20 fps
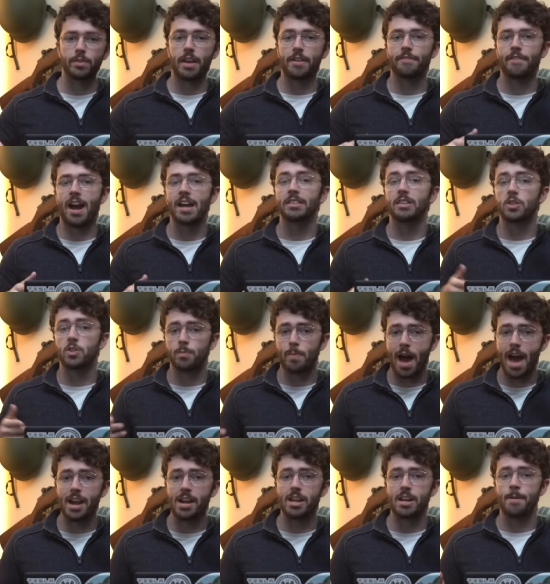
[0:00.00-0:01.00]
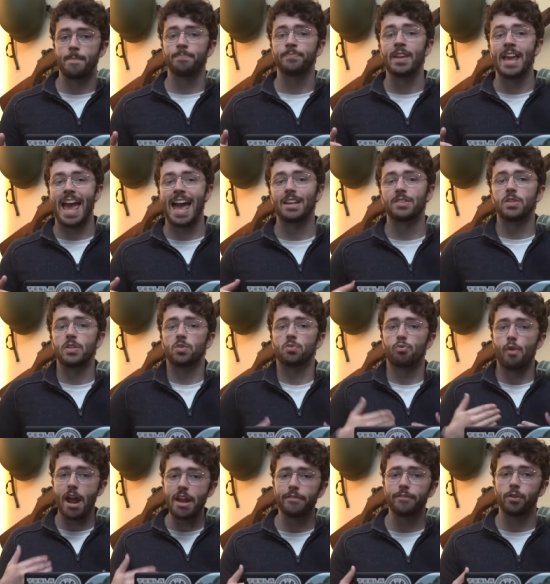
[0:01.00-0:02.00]
They finally spotted him as his
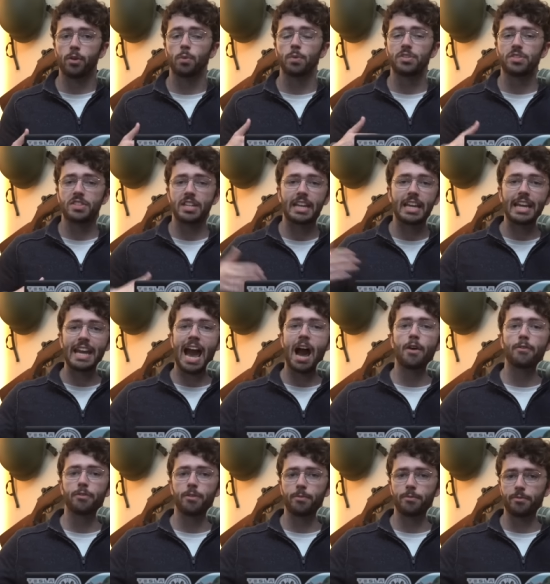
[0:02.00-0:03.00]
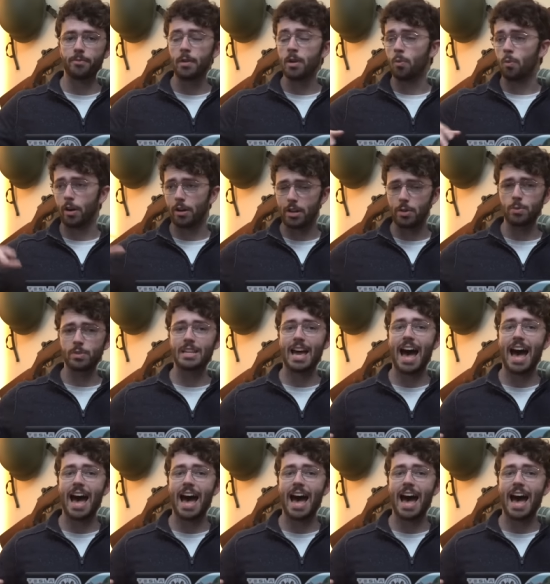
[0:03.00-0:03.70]
rifle was sticking out from where he was